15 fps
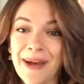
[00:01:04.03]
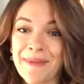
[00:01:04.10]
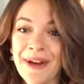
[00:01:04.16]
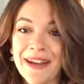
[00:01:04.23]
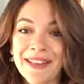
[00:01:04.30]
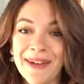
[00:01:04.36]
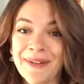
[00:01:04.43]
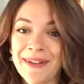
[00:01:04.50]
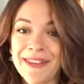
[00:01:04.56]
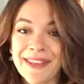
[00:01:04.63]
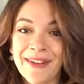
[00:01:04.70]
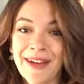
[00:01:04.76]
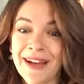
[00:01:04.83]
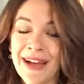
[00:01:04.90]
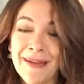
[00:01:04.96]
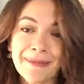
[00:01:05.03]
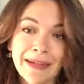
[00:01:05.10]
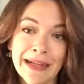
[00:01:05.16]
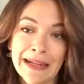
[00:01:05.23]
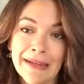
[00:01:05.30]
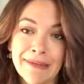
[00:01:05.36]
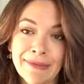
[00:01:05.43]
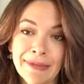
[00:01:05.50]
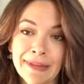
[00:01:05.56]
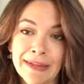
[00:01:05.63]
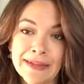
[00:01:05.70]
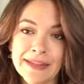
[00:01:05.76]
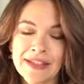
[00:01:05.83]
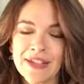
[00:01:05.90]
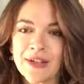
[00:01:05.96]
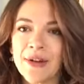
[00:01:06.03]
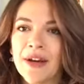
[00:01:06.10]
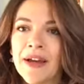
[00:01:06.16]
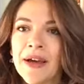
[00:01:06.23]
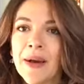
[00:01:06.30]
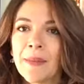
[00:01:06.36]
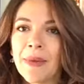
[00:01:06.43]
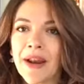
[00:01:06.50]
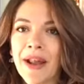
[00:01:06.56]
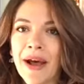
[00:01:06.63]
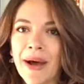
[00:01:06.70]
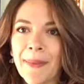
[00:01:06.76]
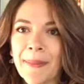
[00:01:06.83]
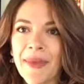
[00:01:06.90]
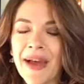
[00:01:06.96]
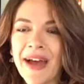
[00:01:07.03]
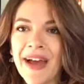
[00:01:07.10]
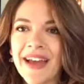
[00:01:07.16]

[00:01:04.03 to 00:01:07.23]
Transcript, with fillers: right there with you. I, I mean, I got a few things to do, but um,